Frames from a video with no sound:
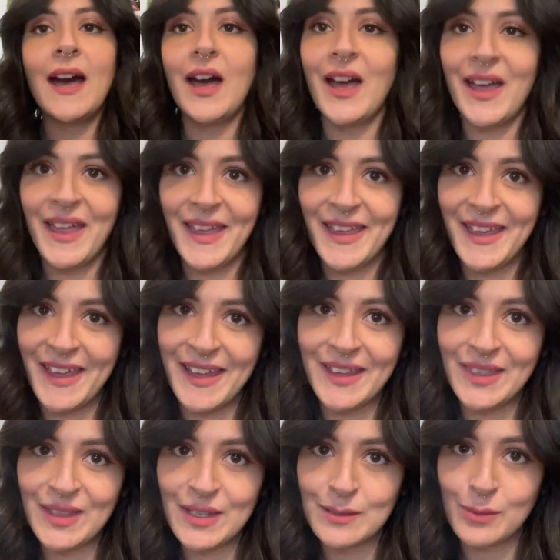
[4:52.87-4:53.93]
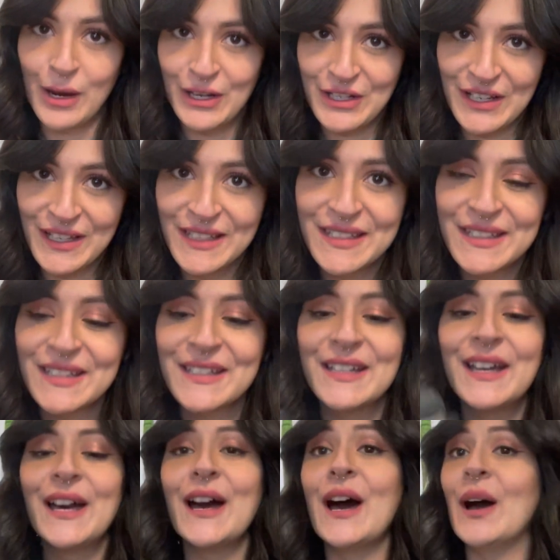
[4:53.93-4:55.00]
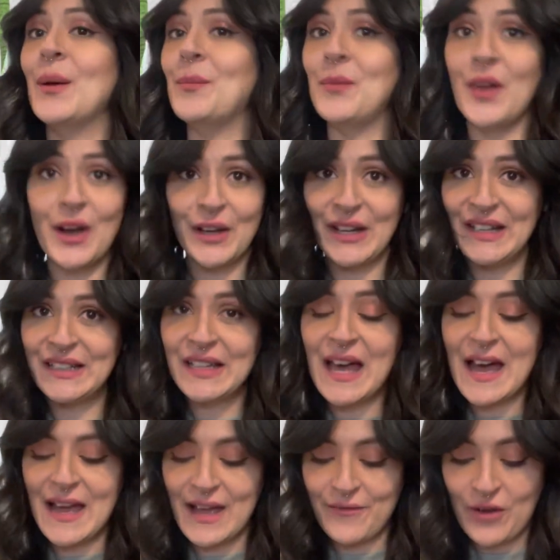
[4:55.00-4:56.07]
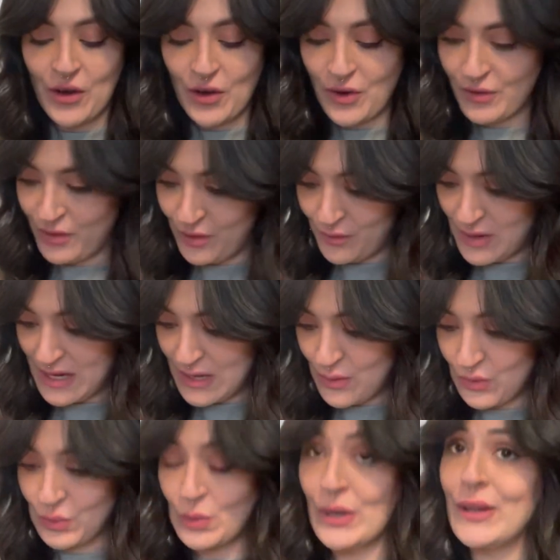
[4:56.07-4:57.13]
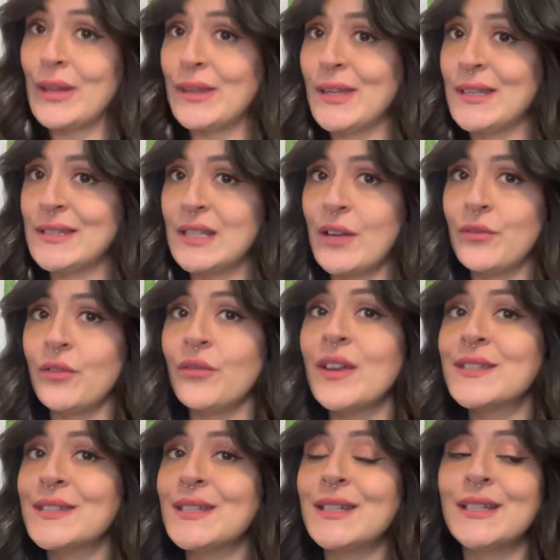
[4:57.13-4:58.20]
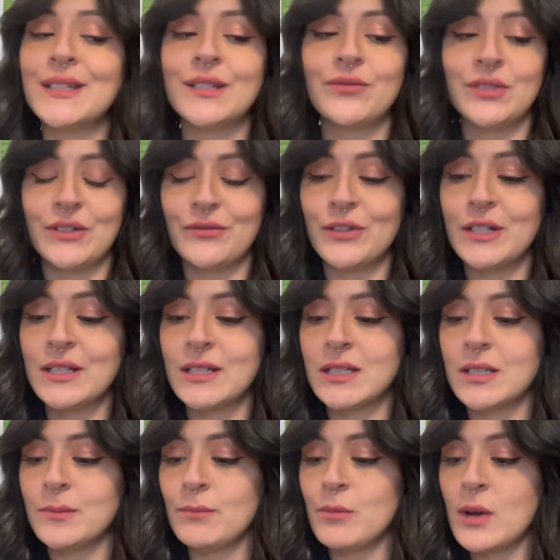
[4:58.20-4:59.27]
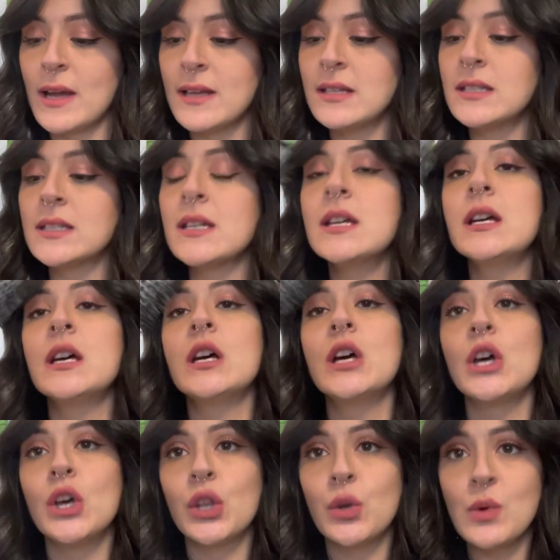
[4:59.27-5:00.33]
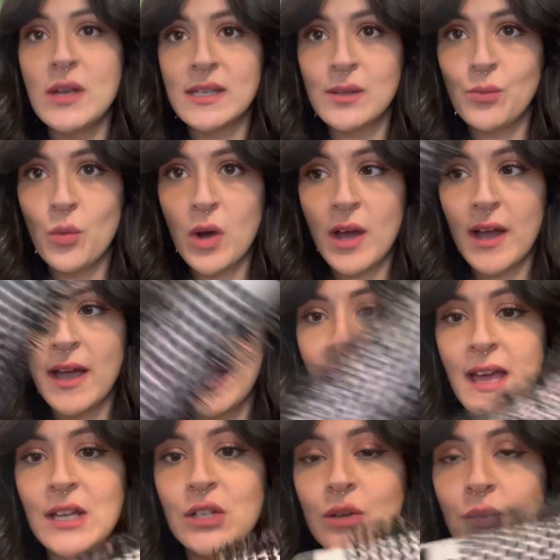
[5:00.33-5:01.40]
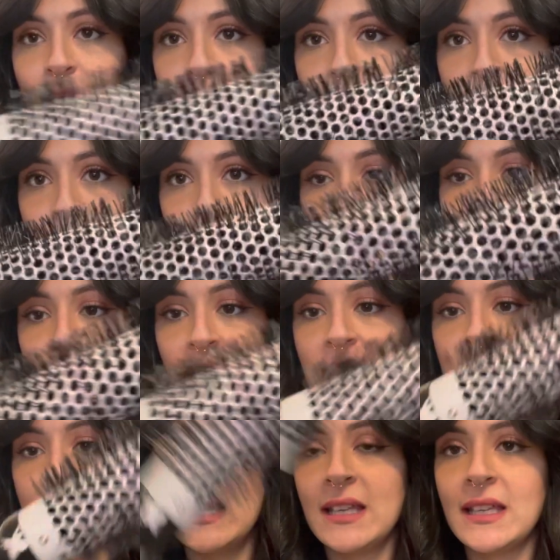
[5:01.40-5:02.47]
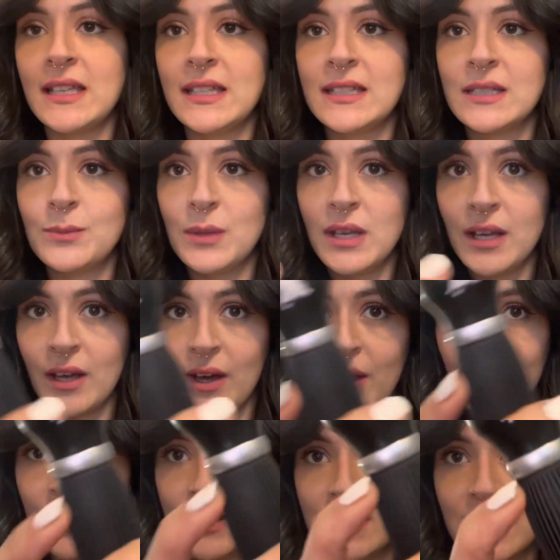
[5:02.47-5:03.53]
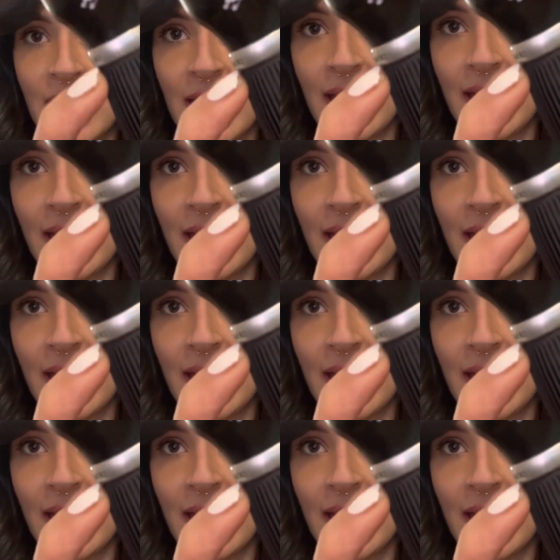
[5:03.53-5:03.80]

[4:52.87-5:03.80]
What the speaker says: I hate these brushes. I'm not gonna lie, already was one of the things that I've invested in of different brands. The reason why I don't like these brushes is because they